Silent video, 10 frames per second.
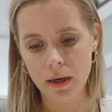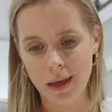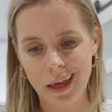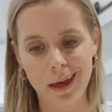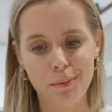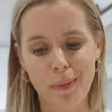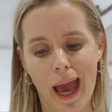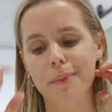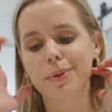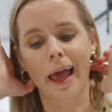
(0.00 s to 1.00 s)
and
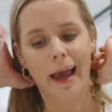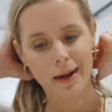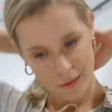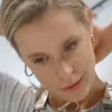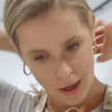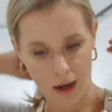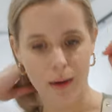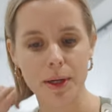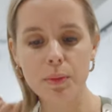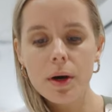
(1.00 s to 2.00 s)
matte black are the
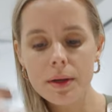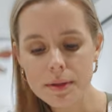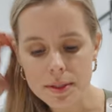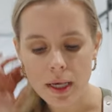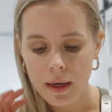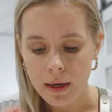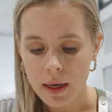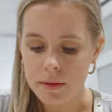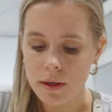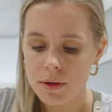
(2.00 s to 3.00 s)
common ones.
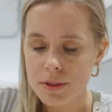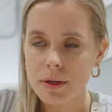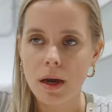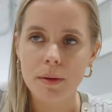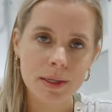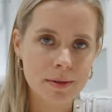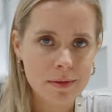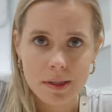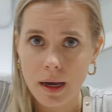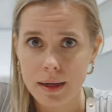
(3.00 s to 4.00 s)
And they usually come in
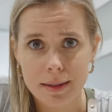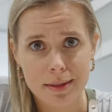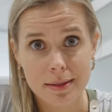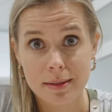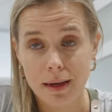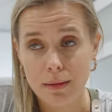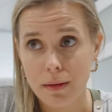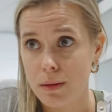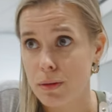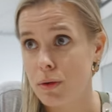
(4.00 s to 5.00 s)
size, I
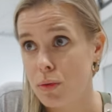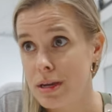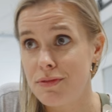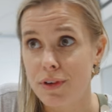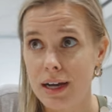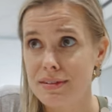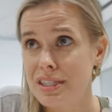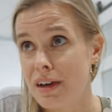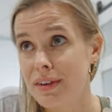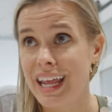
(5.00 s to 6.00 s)
think 3, 5,
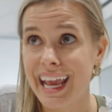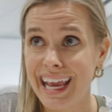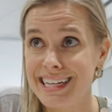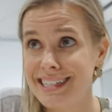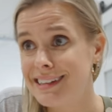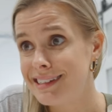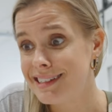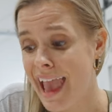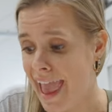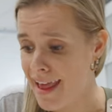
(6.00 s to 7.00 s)
7, 8,
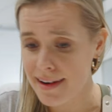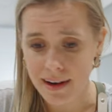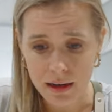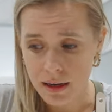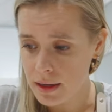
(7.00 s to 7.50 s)
10.